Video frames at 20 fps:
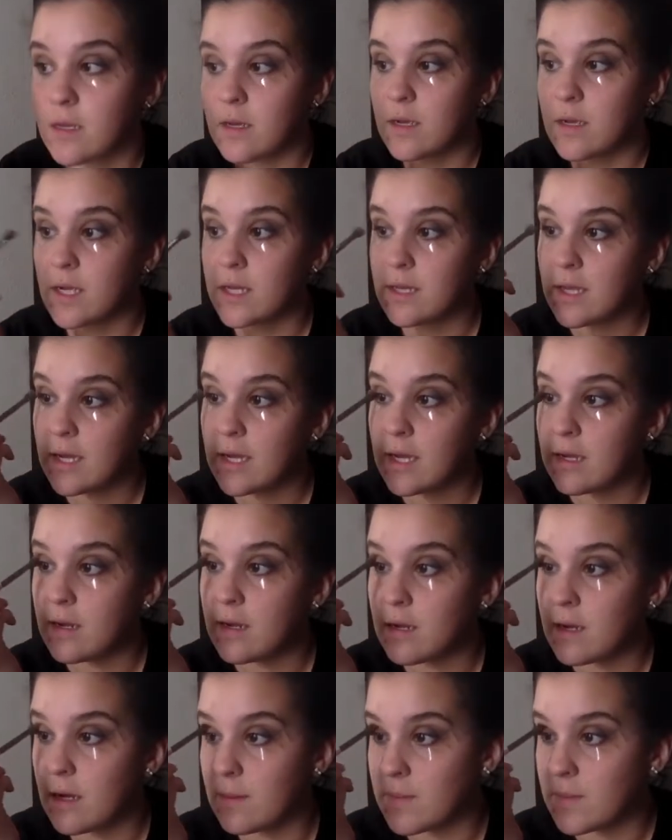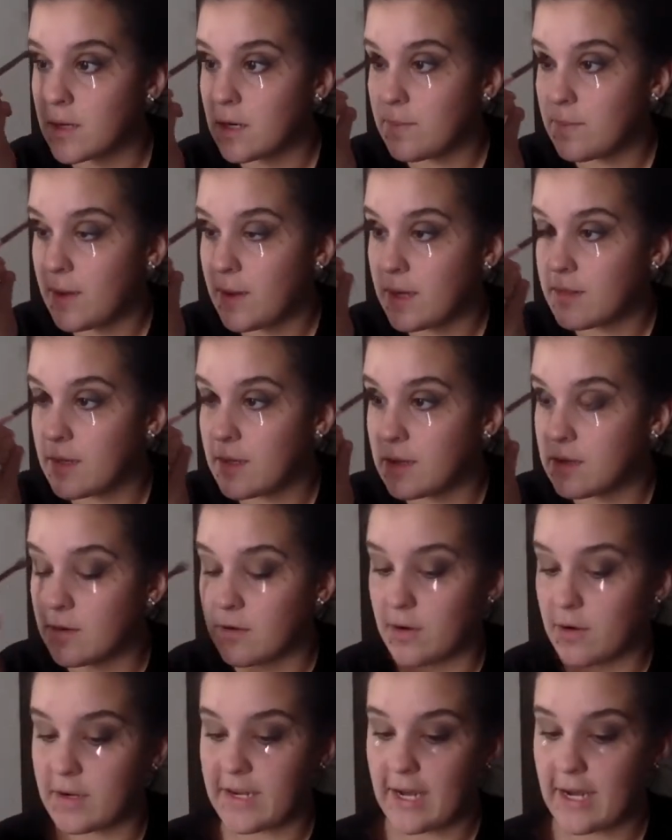And then I'm going to apply the
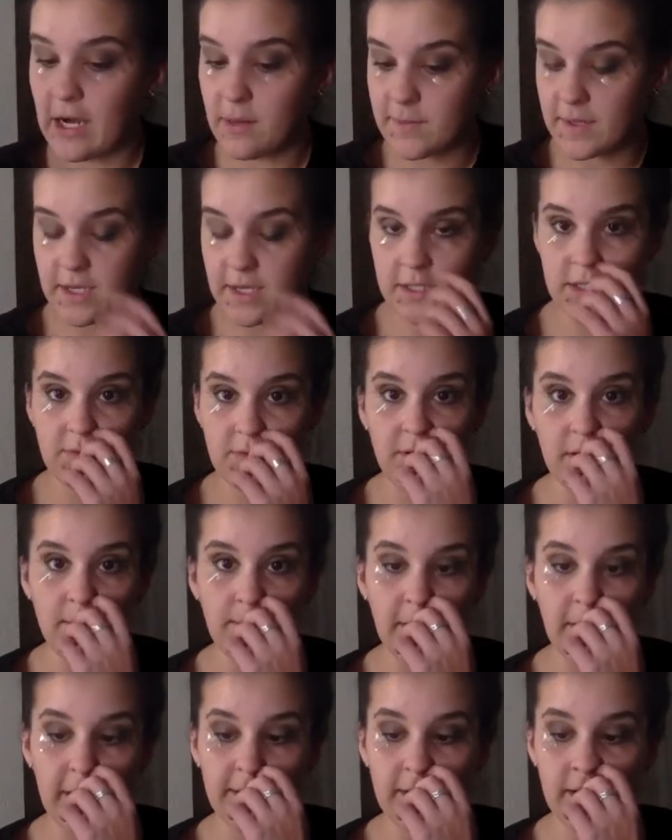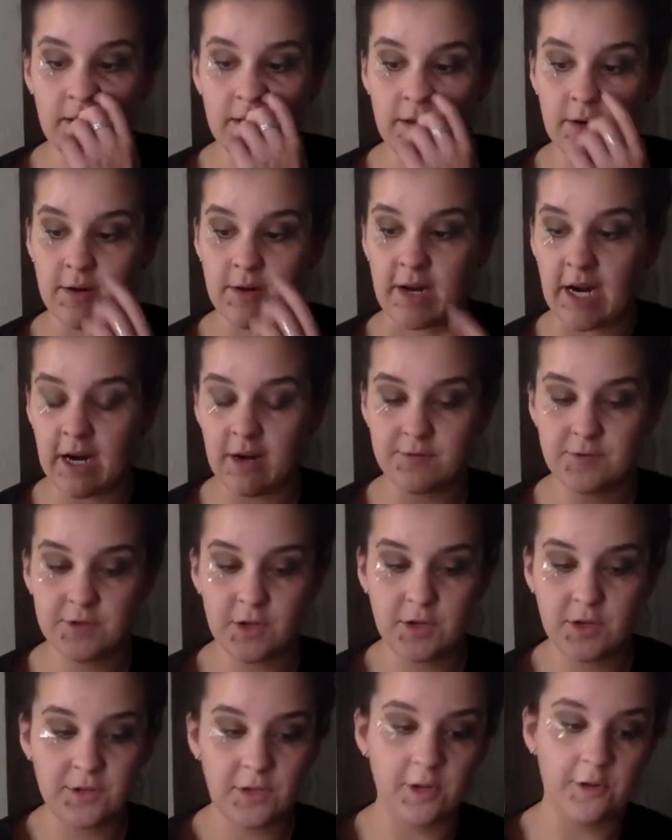glitter now because if you apply the glitter after
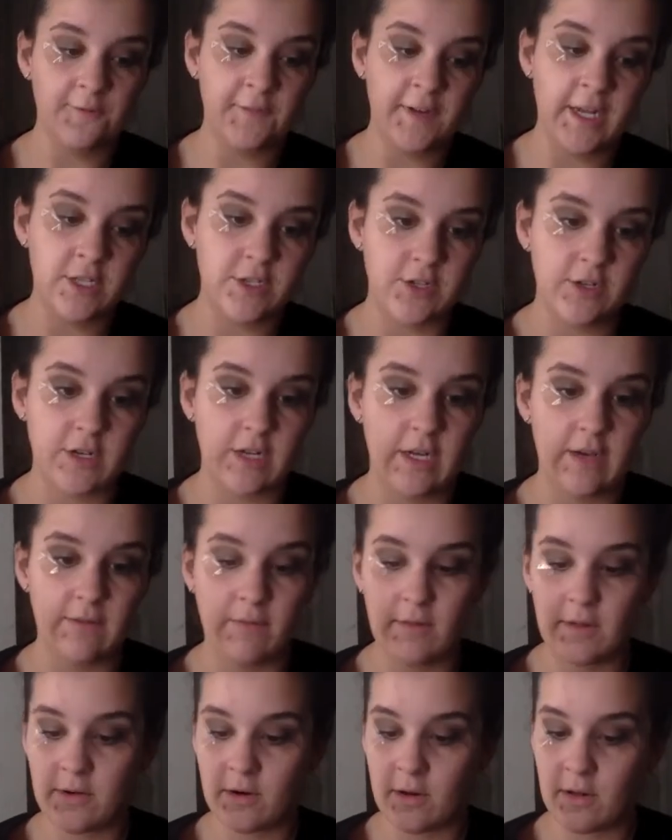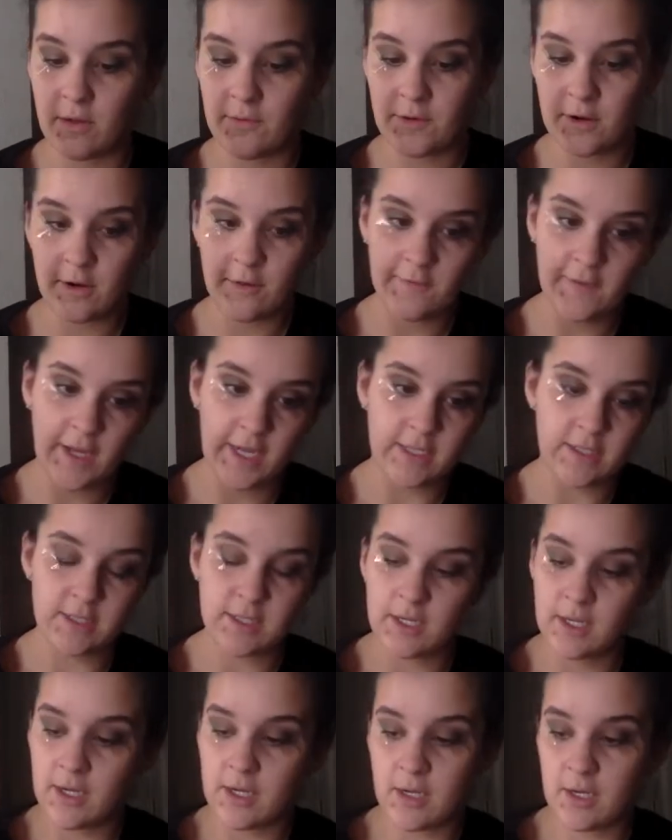you do your face, you're going to have glitter all over your face,
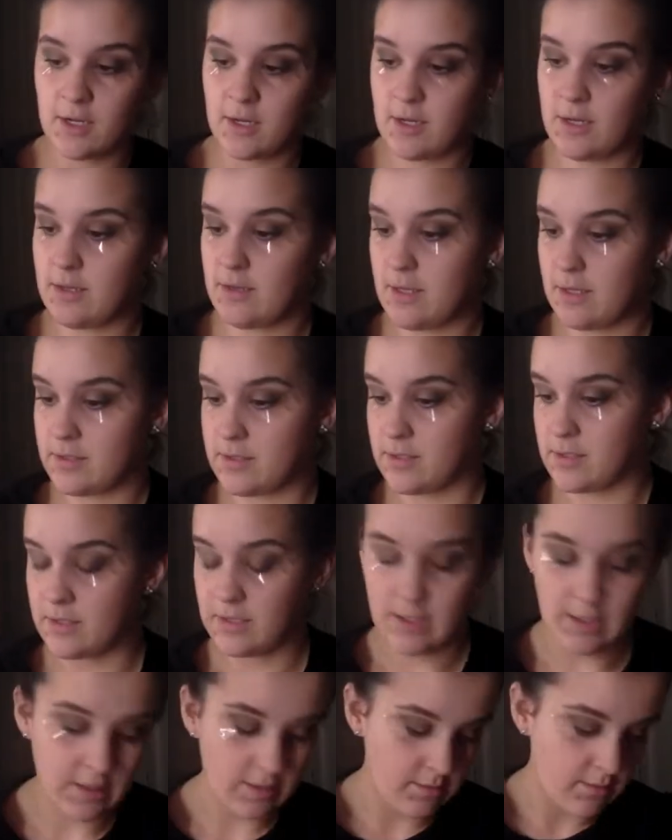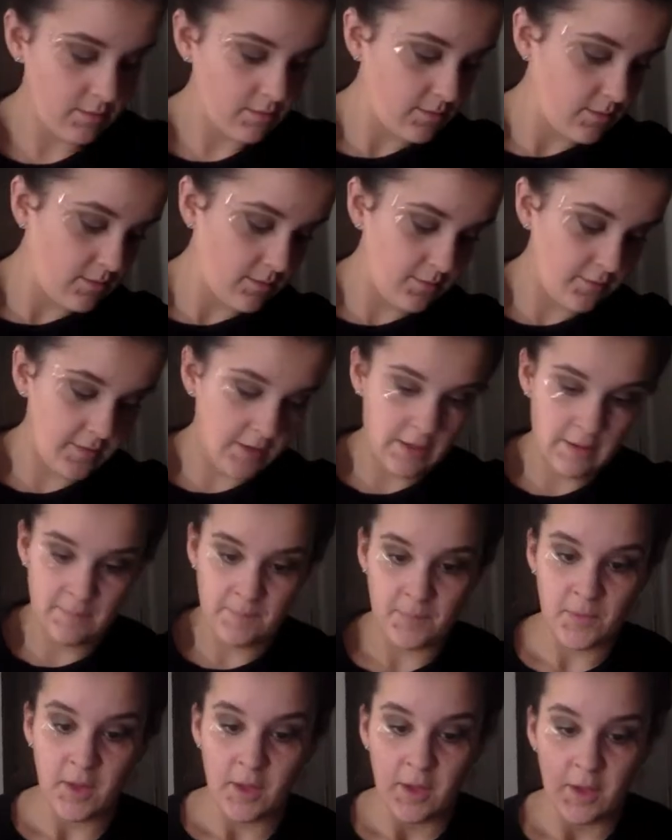and that's not fun.
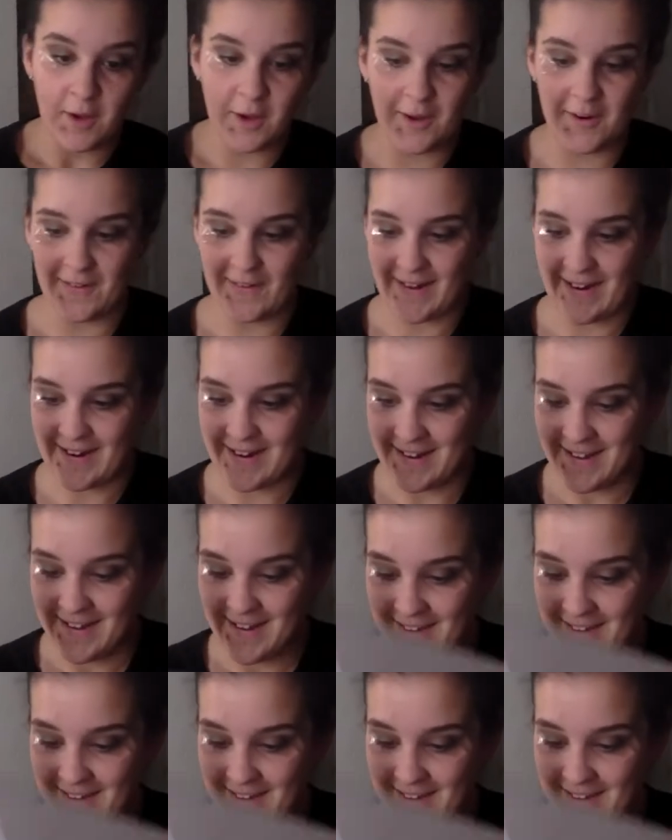Alright.